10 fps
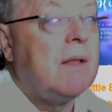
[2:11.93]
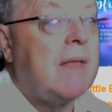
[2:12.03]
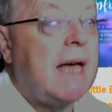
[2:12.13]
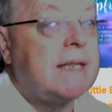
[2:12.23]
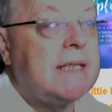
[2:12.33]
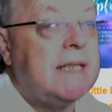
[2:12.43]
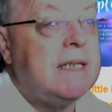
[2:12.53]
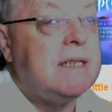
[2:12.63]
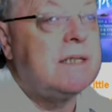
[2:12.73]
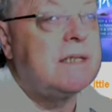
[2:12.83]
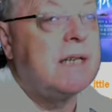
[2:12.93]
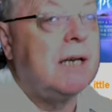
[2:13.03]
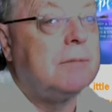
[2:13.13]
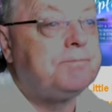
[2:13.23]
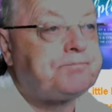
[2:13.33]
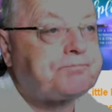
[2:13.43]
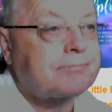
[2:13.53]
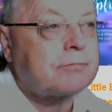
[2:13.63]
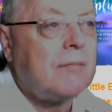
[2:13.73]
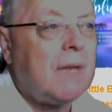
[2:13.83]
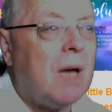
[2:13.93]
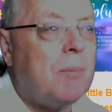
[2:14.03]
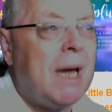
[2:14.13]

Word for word: that is a